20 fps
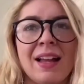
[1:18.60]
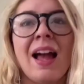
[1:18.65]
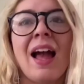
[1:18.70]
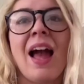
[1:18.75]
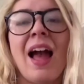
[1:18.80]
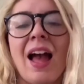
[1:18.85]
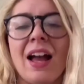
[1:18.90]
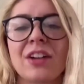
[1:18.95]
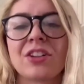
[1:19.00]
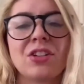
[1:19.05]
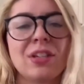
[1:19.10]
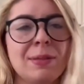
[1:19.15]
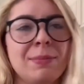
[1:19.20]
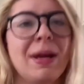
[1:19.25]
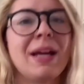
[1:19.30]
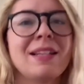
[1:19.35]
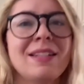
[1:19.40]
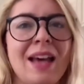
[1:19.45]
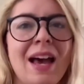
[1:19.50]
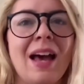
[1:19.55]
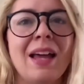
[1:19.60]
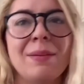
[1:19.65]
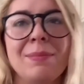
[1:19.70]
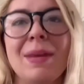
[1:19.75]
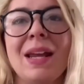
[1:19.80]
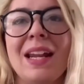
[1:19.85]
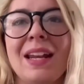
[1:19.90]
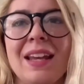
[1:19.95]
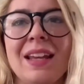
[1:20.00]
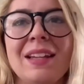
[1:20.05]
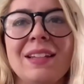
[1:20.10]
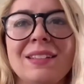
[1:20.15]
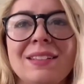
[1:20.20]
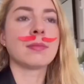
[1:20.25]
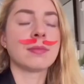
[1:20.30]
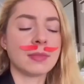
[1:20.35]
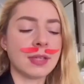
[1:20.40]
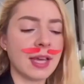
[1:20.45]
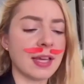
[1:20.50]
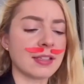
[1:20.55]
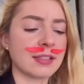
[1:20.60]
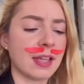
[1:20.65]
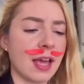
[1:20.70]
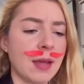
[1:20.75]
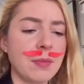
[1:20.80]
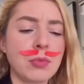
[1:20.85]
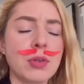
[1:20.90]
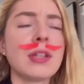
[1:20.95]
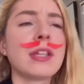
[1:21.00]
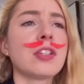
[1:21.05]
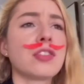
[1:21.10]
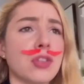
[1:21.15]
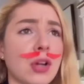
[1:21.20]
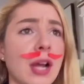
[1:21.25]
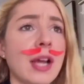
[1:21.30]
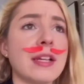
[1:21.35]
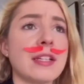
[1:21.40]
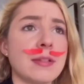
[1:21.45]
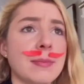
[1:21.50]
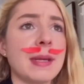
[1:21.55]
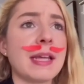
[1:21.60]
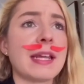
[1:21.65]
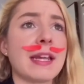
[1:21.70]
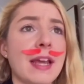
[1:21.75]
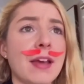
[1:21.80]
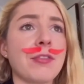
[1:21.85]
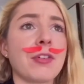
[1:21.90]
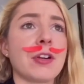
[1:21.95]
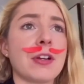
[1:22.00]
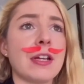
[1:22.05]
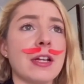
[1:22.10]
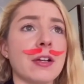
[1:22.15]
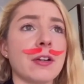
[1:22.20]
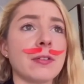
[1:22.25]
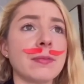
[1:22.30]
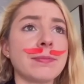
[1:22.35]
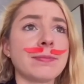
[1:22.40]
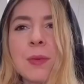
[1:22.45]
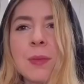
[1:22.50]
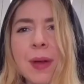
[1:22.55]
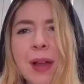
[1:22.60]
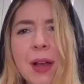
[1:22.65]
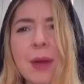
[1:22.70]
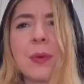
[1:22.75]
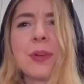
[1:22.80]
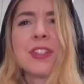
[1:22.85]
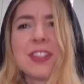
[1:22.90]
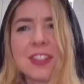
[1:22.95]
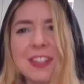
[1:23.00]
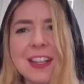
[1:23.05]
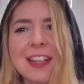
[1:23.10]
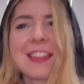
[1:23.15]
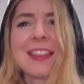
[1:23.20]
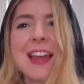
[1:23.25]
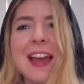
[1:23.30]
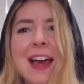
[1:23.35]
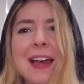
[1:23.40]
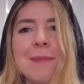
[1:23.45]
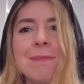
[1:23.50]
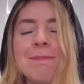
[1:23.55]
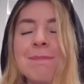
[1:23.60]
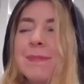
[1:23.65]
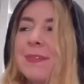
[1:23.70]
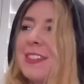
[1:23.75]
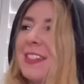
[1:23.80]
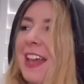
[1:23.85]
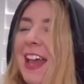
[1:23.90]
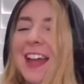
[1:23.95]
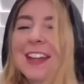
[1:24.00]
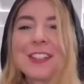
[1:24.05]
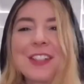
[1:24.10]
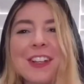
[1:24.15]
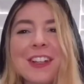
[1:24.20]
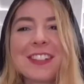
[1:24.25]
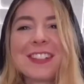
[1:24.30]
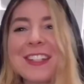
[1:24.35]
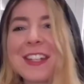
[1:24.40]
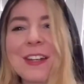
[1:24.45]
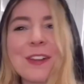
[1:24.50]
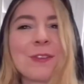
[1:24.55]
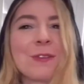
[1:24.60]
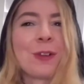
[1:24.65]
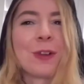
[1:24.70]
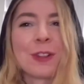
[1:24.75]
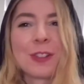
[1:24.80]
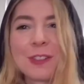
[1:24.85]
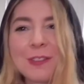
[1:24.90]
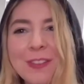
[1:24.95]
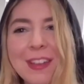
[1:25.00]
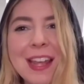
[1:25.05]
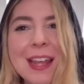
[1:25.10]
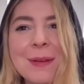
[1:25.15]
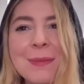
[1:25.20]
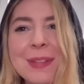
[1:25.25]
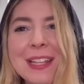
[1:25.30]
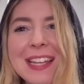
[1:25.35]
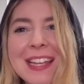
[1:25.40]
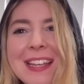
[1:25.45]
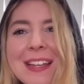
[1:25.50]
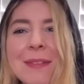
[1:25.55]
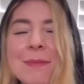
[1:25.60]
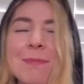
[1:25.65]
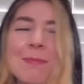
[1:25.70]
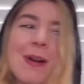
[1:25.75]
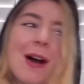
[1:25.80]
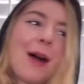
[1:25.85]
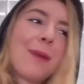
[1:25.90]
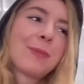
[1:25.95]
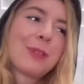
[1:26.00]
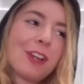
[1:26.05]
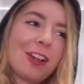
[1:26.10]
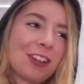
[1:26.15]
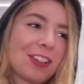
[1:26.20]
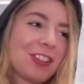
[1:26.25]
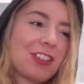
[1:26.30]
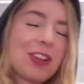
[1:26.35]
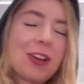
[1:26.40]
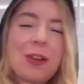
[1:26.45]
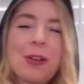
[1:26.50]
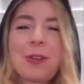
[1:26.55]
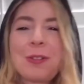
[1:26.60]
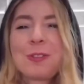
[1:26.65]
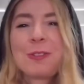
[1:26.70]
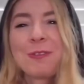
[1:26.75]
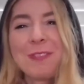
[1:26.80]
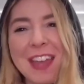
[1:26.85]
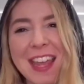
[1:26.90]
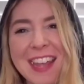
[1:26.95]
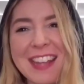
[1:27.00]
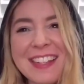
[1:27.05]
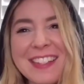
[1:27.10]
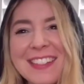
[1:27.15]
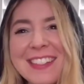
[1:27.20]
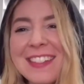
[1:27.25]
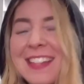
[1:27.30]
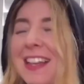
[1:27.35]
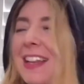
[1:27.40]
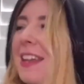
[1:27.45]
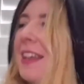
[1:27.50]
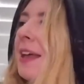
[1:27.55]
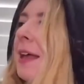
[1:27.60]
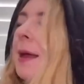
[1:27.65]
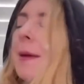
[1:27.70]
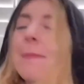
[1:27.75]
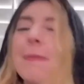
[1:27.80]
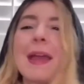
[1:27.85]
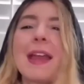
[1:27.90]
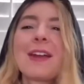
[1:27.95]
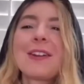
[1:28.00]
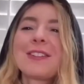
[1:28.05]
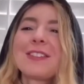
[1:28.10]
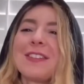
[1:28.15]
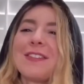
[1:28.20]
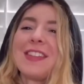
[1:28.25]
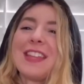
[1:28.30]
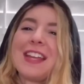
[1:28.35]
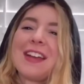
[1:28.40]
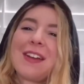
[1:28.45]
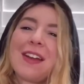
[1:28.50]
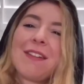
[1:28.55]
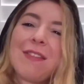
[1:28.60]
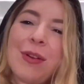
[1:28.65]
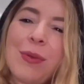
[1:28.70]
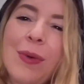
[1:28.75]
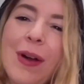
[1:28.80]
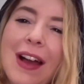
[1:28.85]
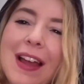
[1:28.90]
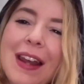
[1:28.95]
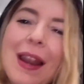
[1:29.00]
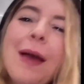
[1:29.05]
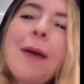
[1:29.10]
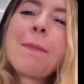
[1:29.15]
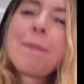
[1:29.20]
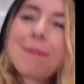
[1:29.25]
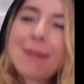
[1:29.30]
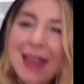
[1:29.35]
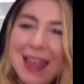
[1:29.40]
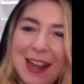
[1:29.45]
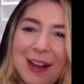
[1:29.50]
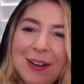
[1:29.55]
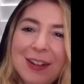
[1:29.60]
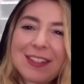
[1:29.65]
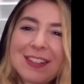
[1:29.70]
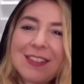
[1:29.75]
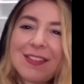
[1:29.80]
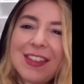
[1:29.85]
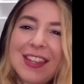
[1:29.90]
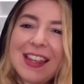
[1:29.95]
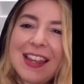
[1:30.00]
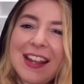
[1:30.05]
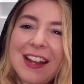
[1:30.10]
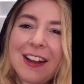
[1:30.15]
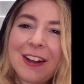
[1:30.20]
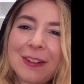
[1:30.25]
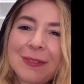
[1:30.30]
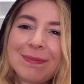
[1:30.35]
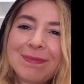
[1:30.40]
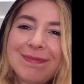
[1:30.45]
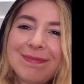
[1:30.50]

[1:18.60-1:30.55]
Actually, my dad made it. Yes, I'm really trying to make an effort here. Wow, would you look at that? Dad cooked dinner for his family, mom cooked Shoto's face. Parents of the year, everyone. Parents of the year.